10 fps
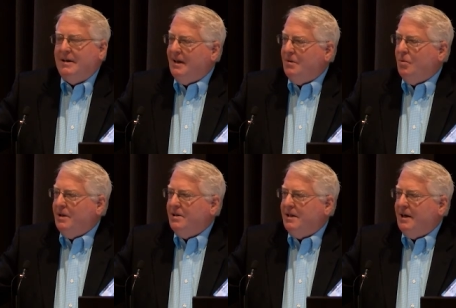And
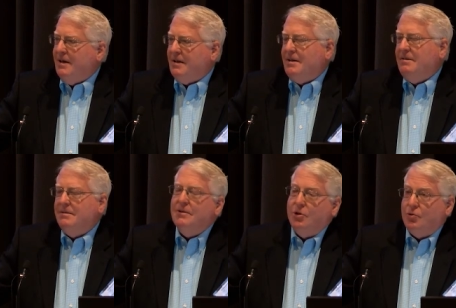
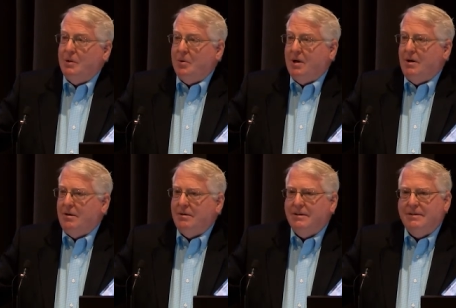of course, we were
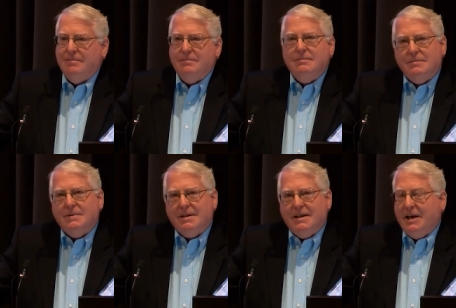all
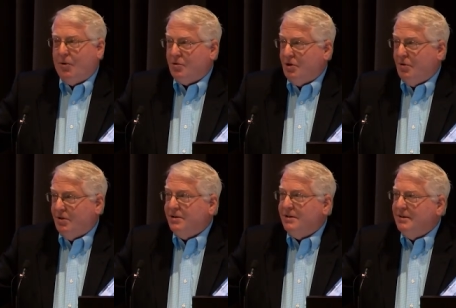eager
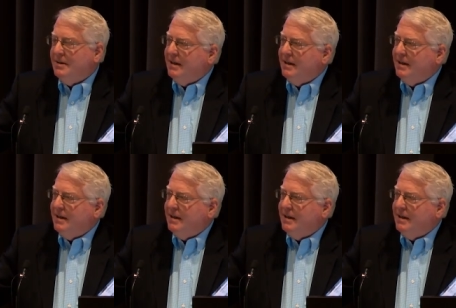students.